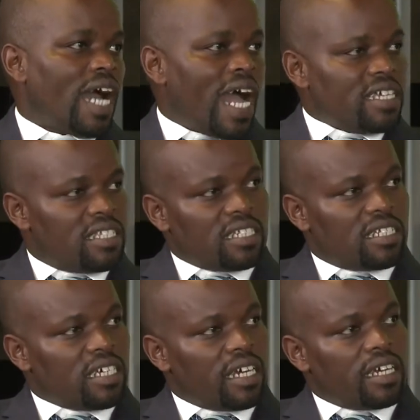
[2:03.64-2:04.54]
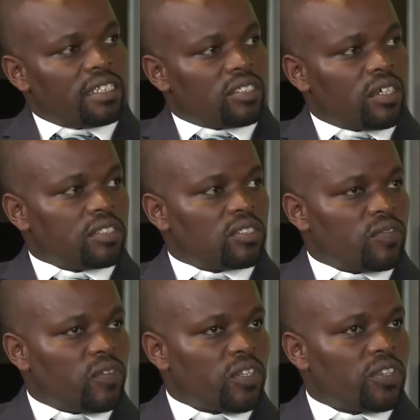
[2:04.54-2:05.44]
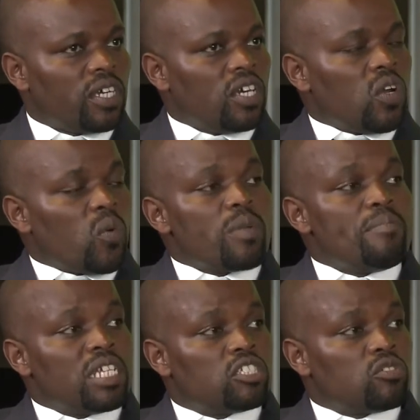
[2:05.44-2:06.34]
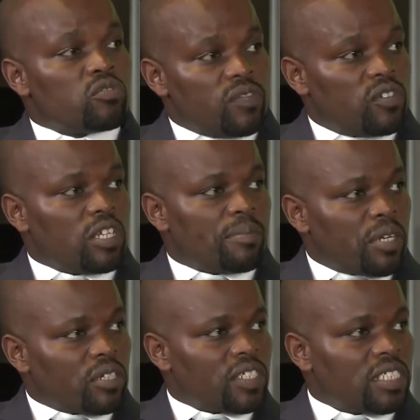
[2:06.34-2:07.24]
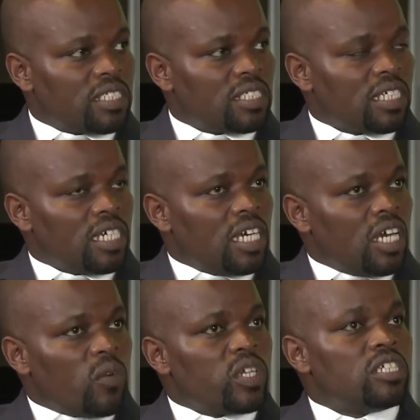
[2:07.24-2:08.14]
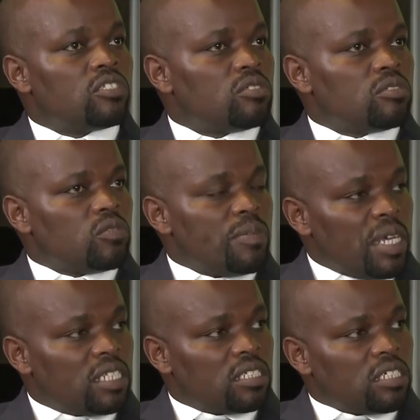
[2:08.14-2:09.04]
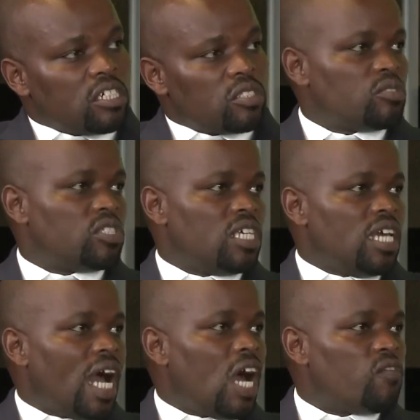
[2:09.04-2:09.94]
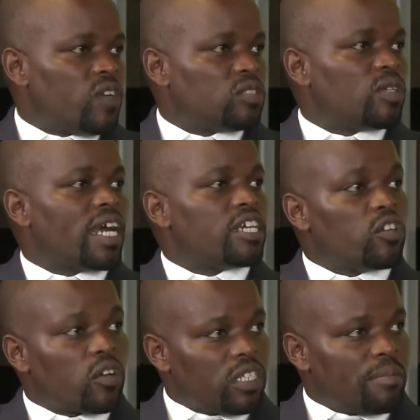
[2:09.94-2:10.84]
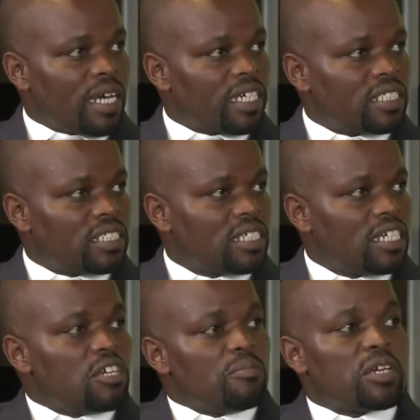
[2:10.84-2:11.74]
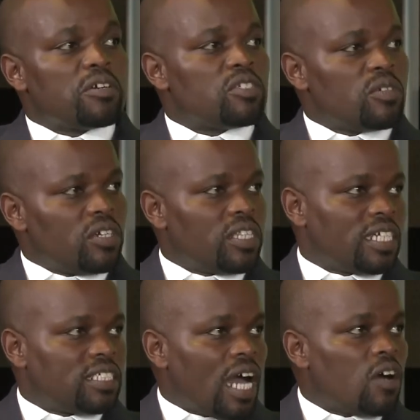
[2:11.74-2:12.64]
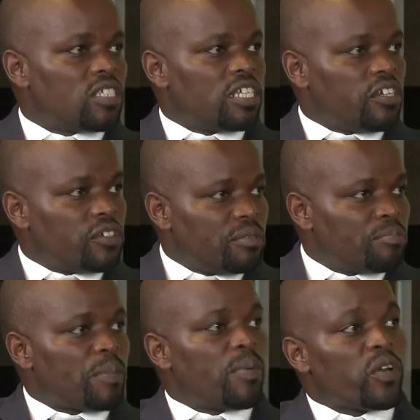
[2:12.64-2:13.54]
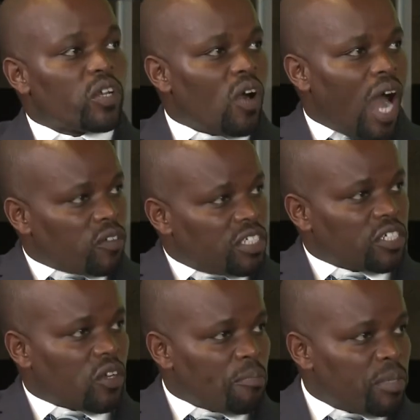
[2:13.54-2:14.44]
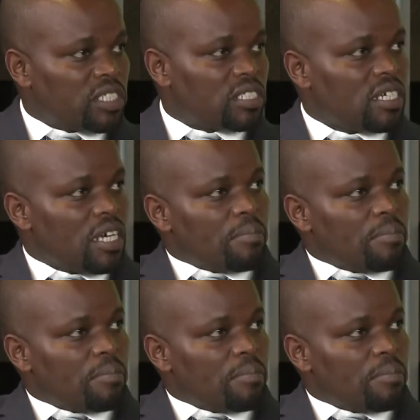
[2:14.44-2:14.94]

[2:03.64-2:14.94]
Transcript: ICT and so on and so forth. We meet to review the progress. We, need to, we meet to see how fast we can grow the market because we know that outside the room, people will go out and compete.